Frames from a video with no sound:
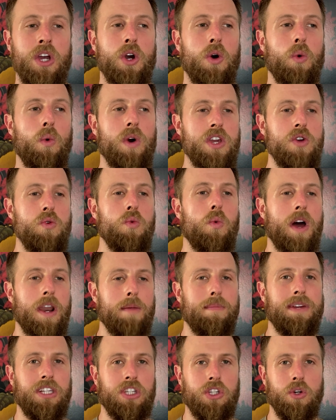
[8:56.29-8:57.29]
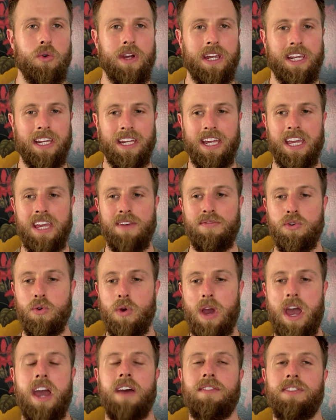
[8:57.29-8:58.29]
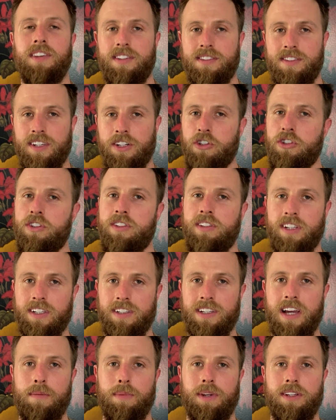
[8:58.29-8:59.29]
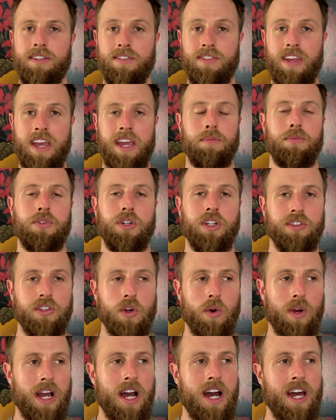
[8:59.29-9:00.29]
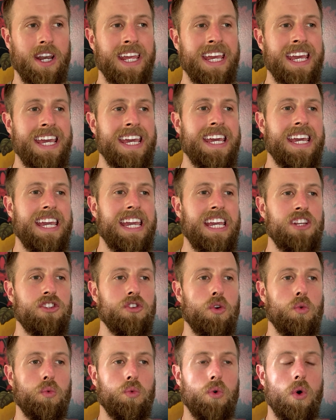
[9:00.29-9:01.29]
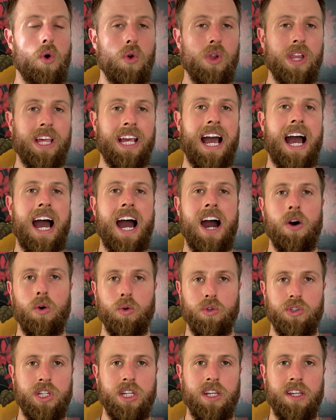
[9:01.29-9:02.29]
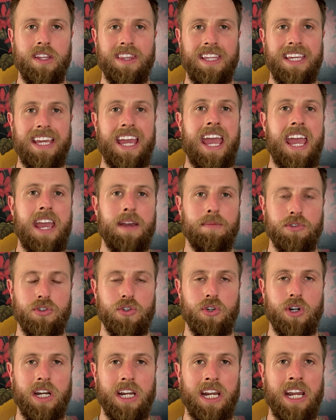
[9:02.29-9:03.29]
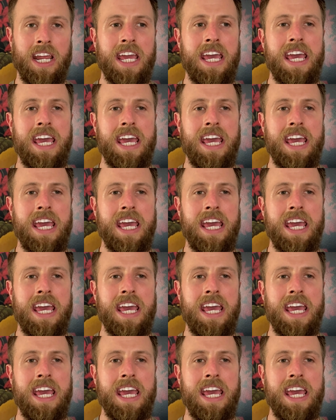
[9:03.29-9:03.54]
What you want to be doing if you have this synergistic dominance of the hamstrings going on is rolling out the hamstring